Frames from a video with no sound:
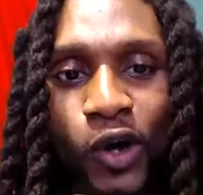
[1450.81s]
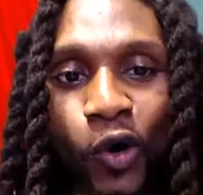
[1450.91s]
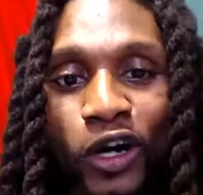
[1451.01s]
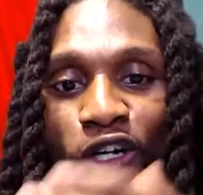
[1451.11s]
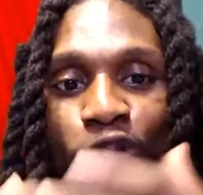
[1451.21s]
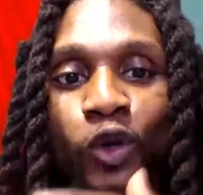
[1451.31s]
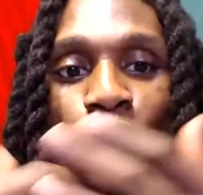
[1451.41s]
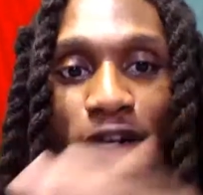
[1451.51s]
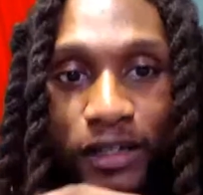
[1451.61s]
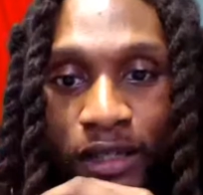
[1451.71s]
or
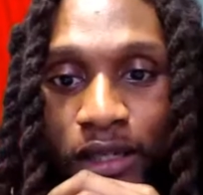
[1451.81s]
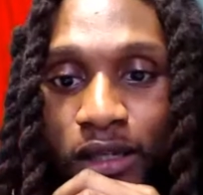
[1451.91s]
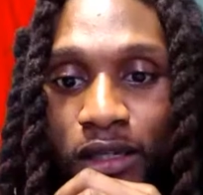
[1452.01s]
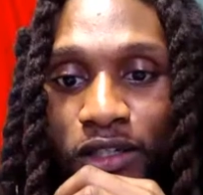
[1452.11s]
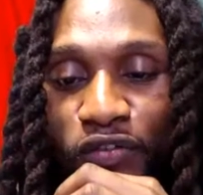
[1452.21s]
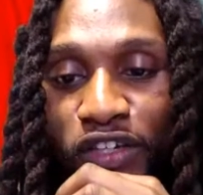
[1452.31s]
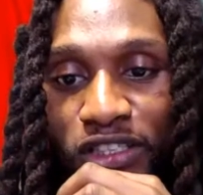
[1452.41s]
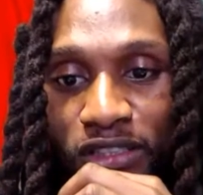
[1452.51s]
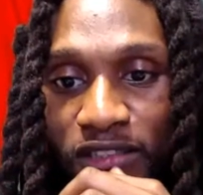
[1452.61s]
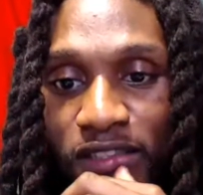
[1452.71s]
caloric
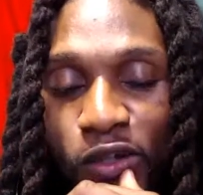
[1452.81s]
deficiency.